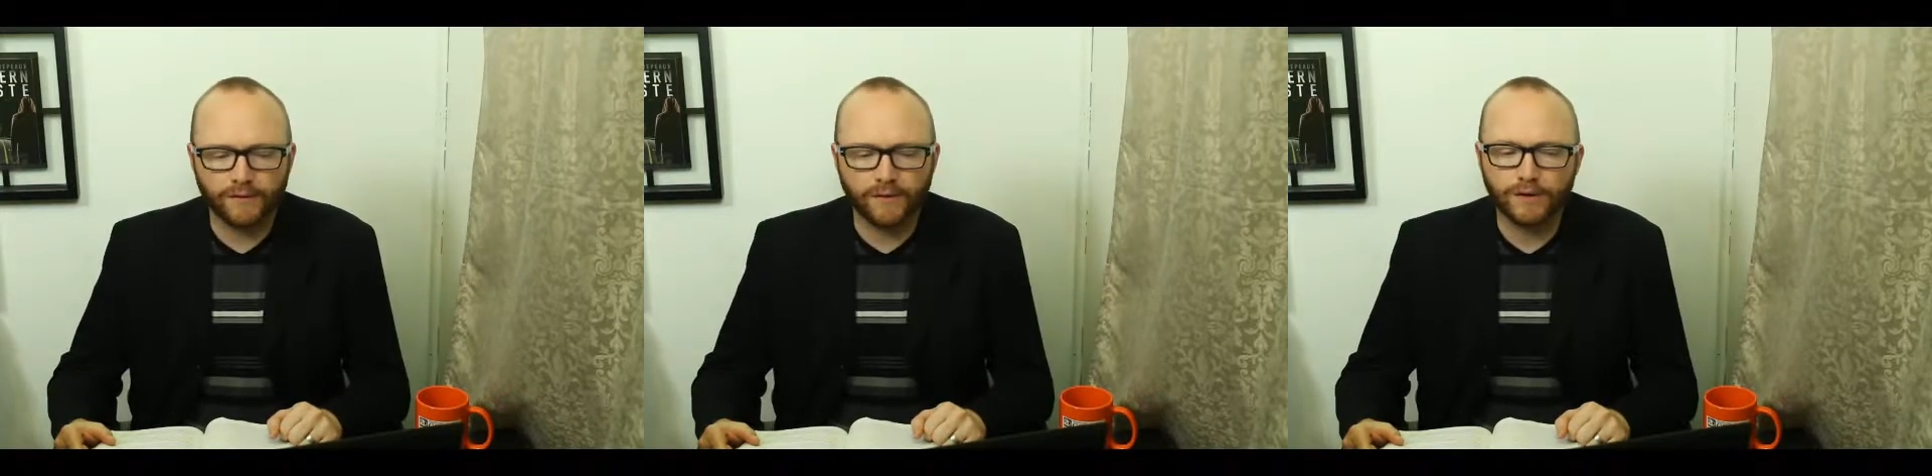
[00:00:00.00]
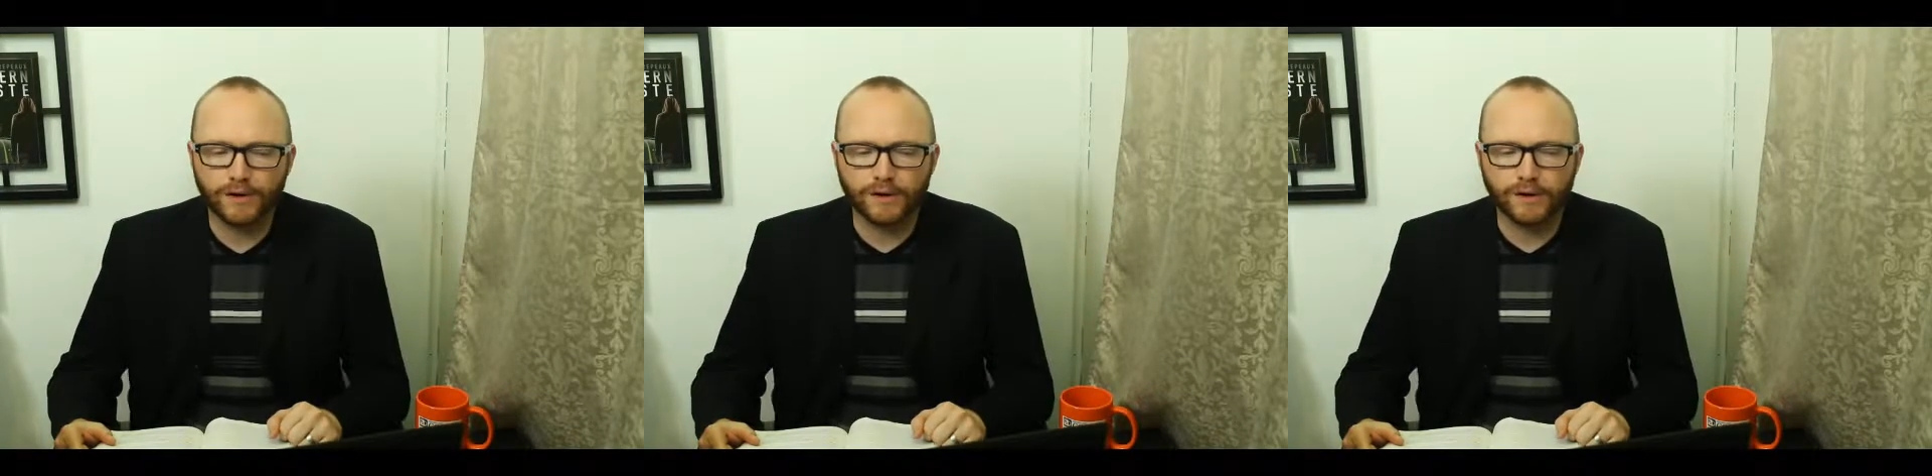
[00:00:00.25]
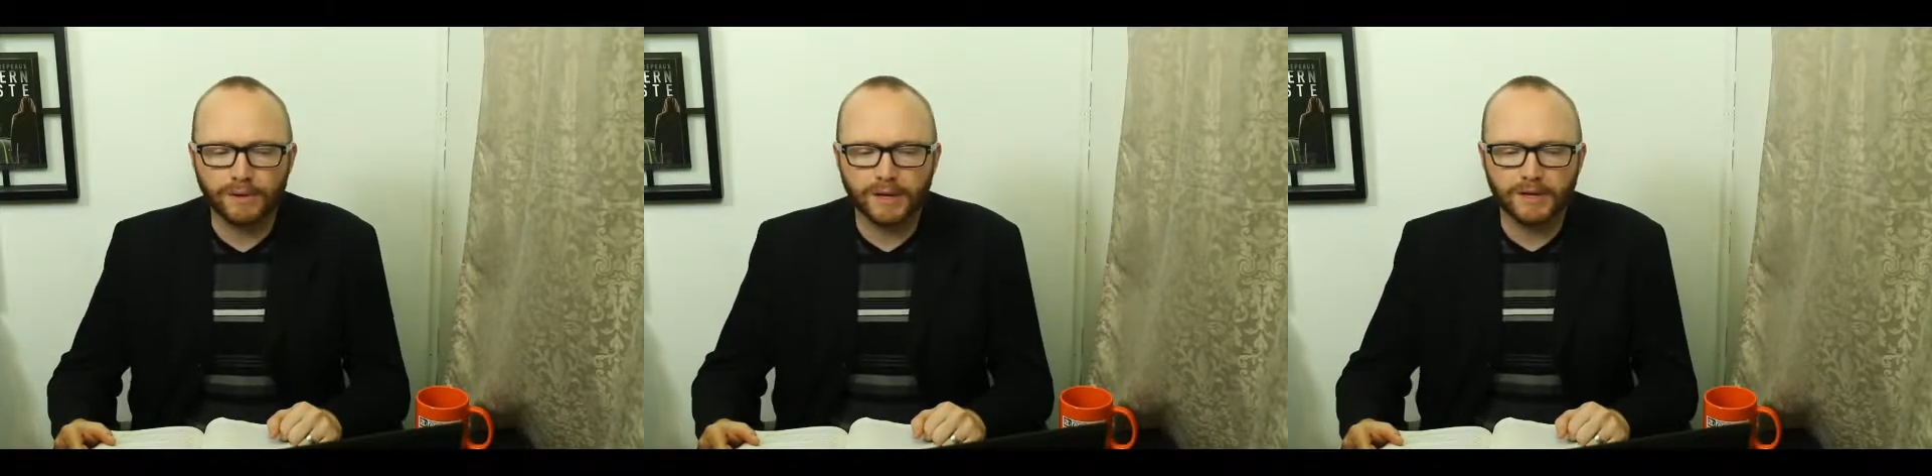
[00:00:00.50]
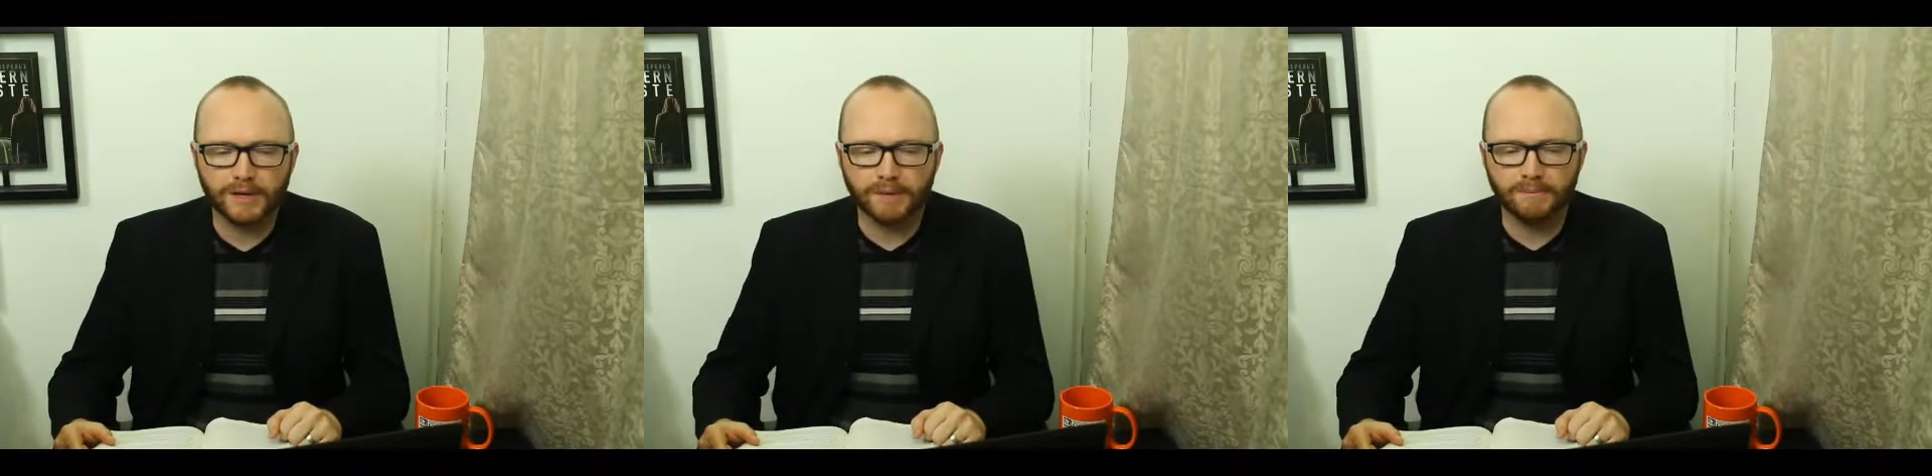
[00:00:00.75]
for your
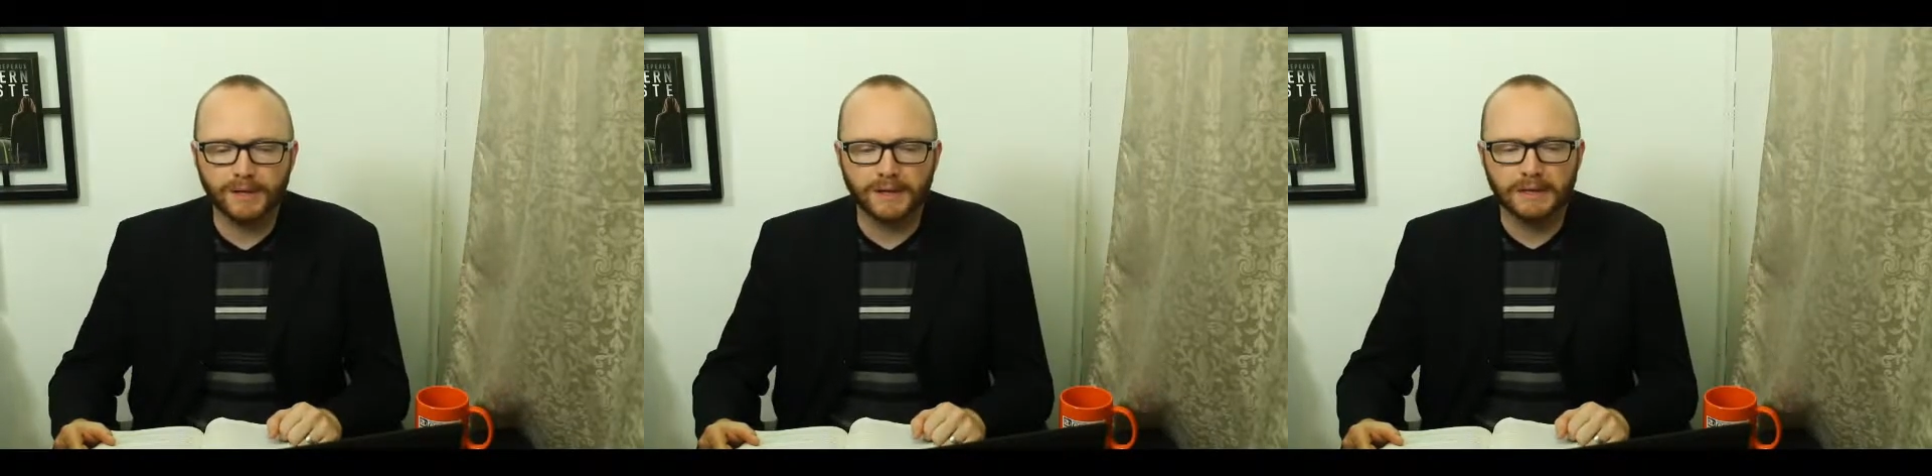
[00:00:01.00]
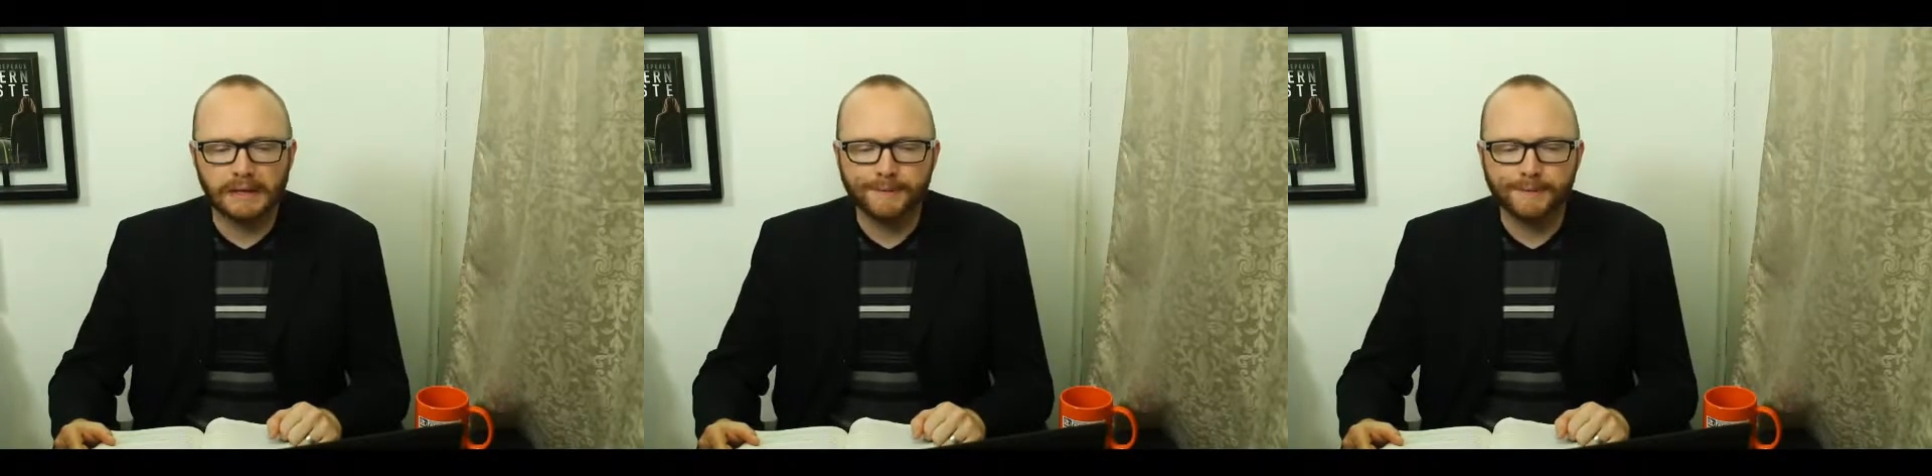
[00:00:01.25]
opinion, but